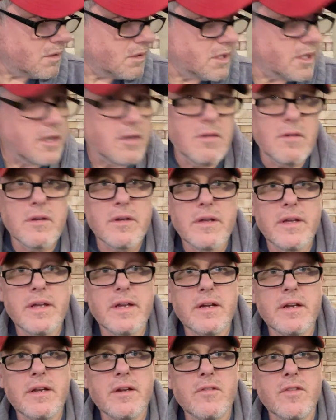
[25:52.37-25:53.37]
You know,
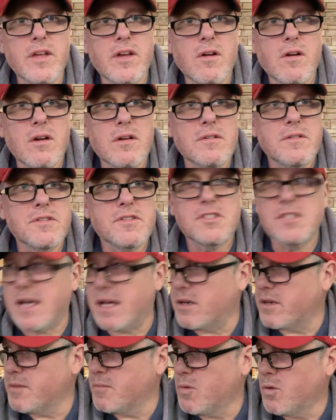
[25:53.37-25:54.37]
here they are,
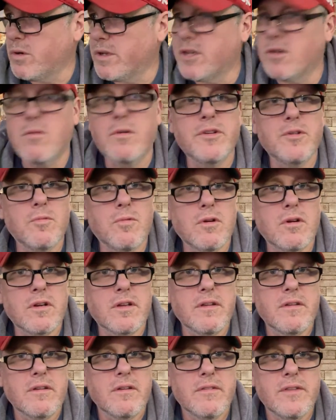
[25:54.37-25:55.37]
Saturday morning going to work.